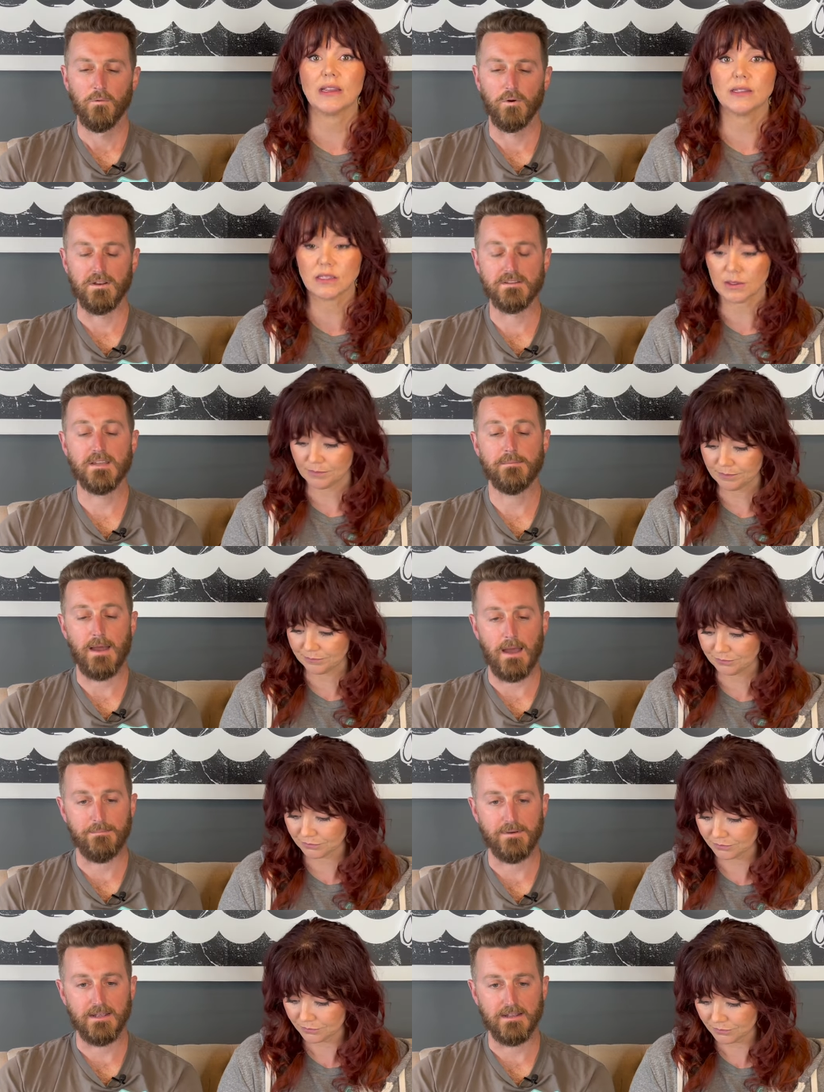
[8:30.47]
Speaker 1: What ends up
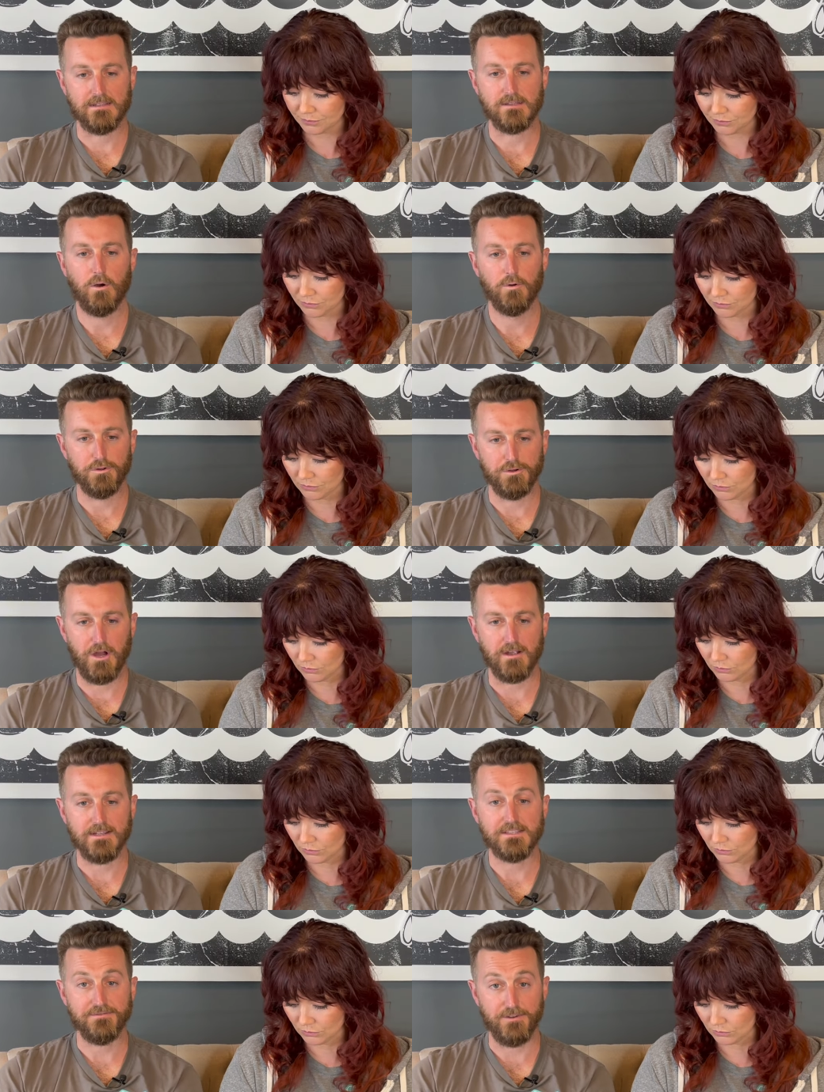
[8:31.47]
happening is older dog
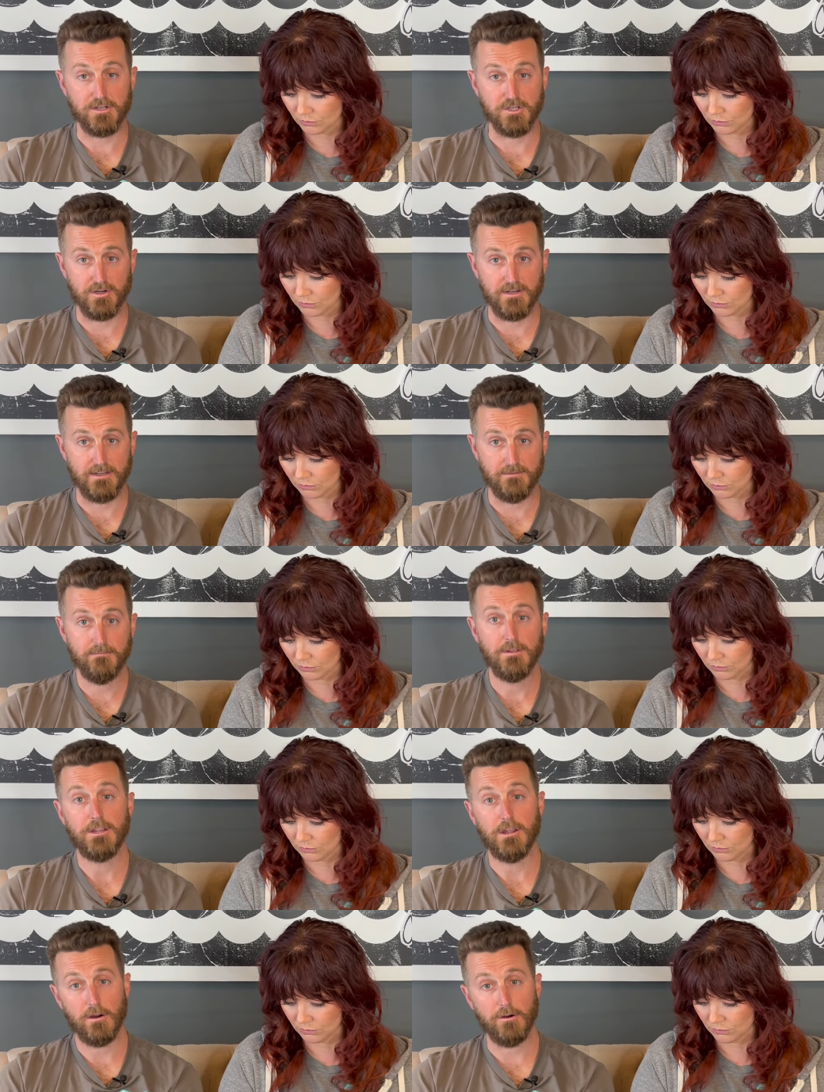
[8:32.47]
gets frustrated,
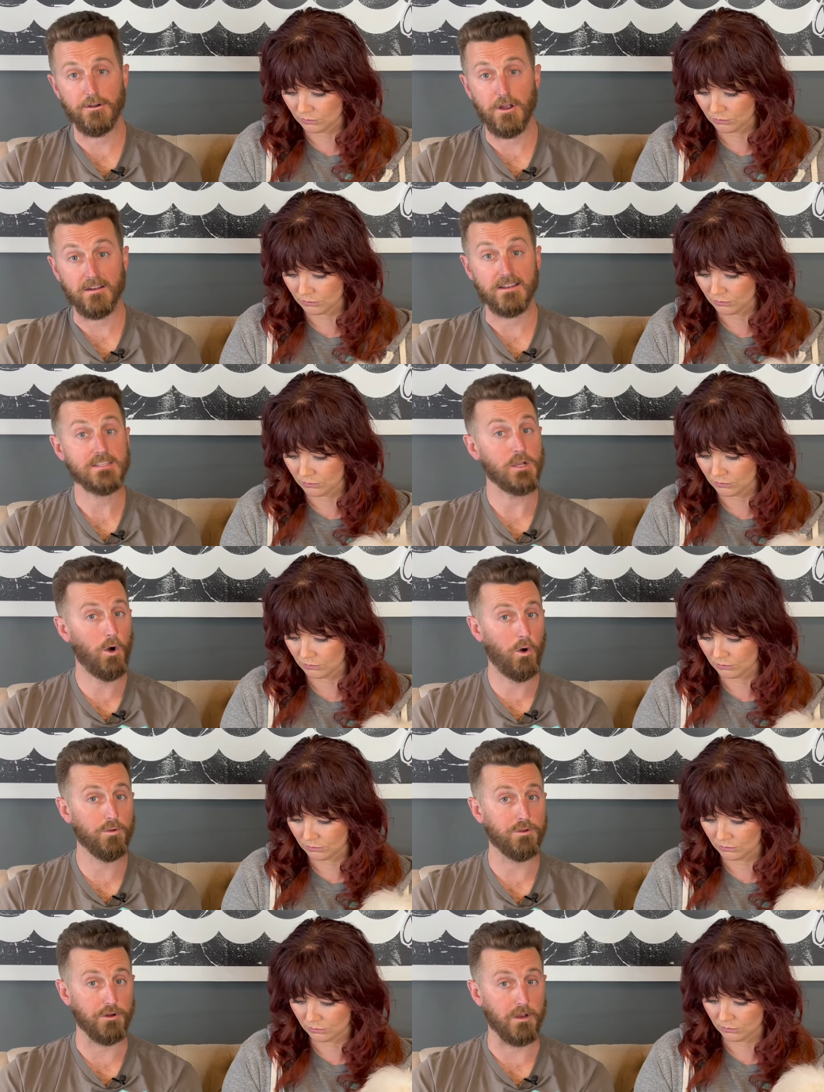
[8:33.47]
younger dog gets
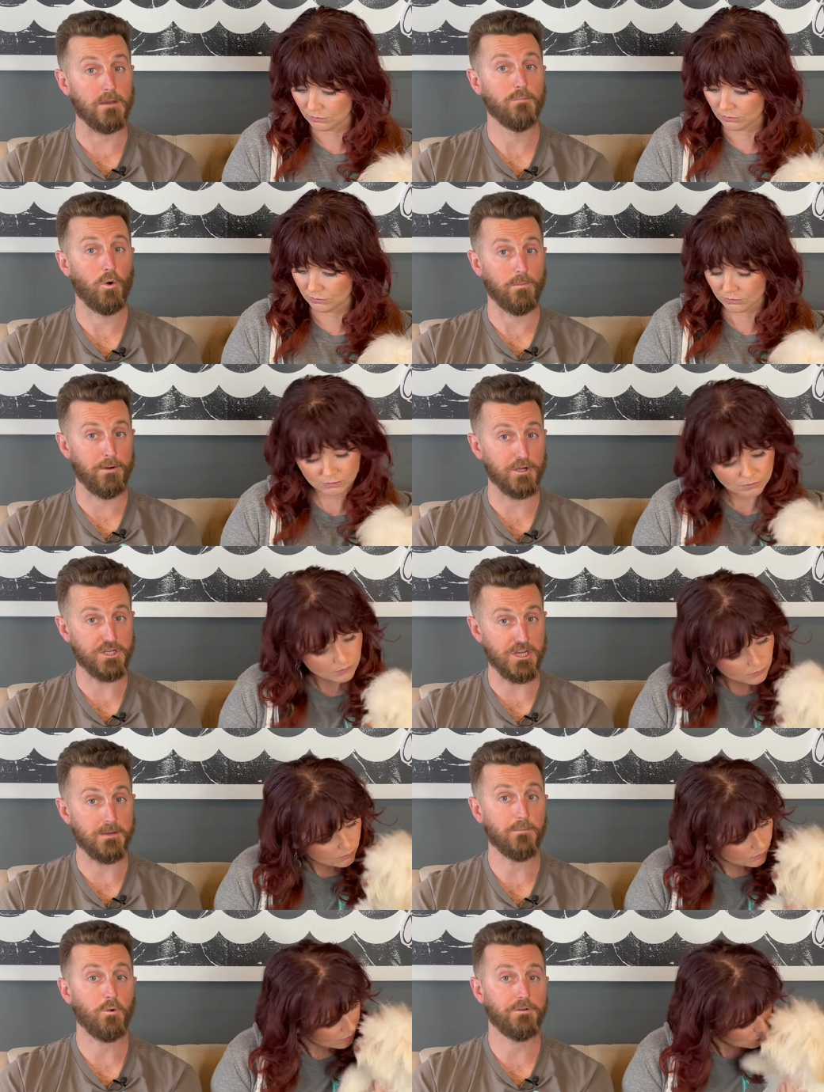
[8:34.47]
older and more pushy
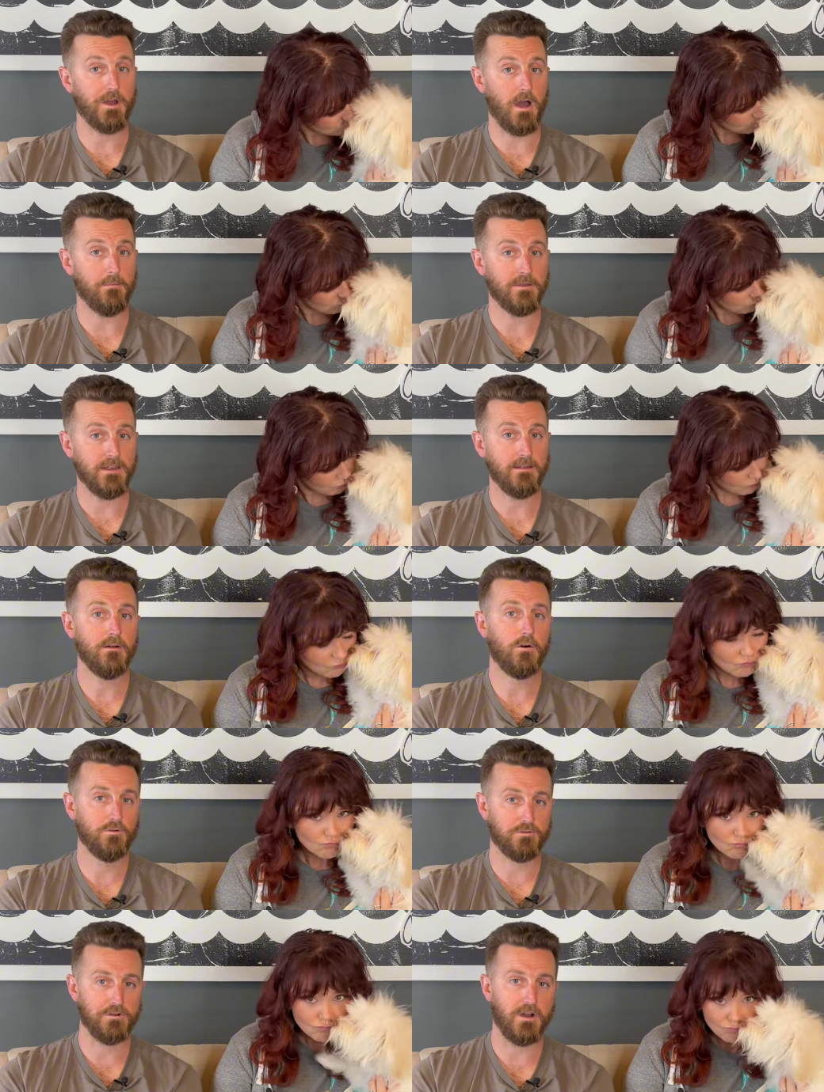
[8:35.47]
and more dominant.
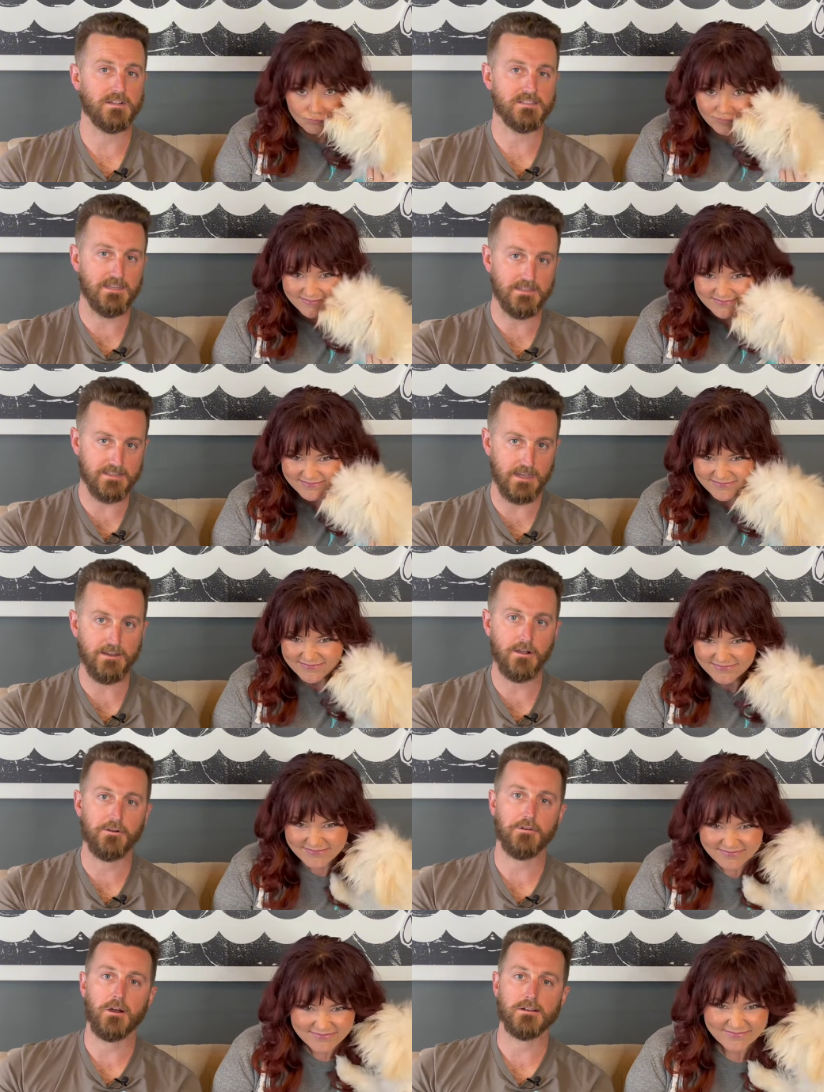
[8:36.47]
Older dog sees that
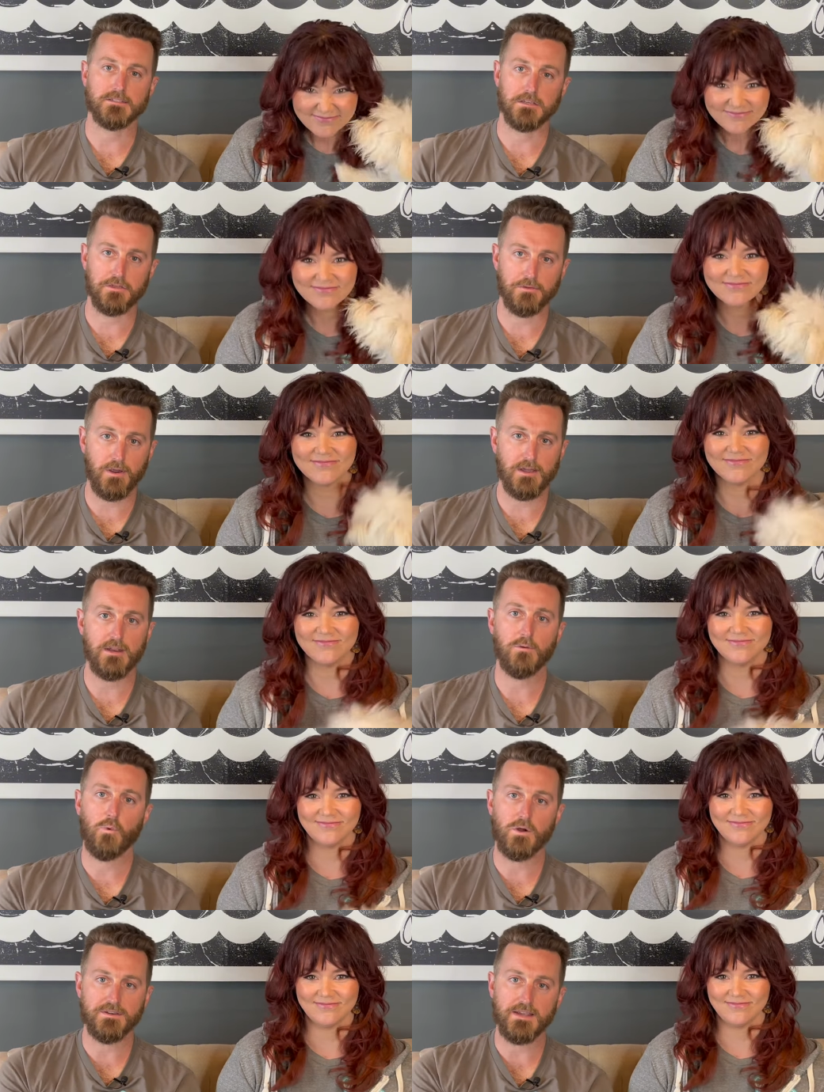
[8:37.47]
younger dog is a threat
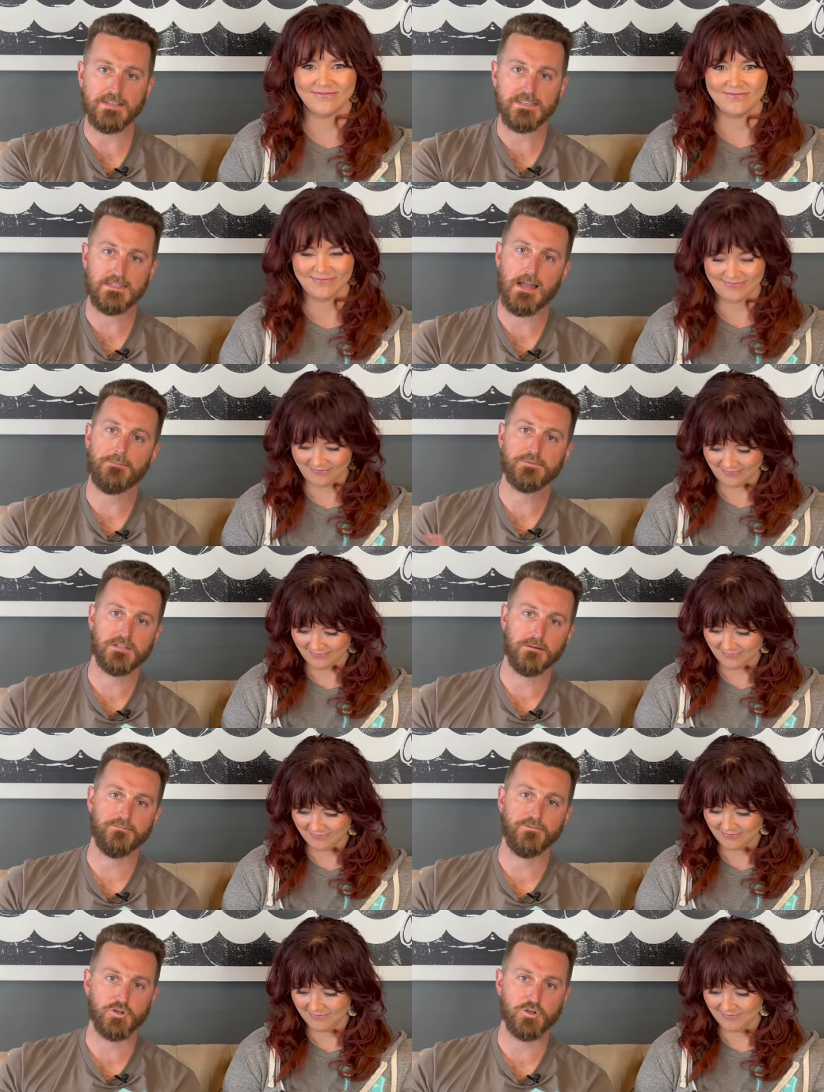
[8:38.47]
and one day snaps at him for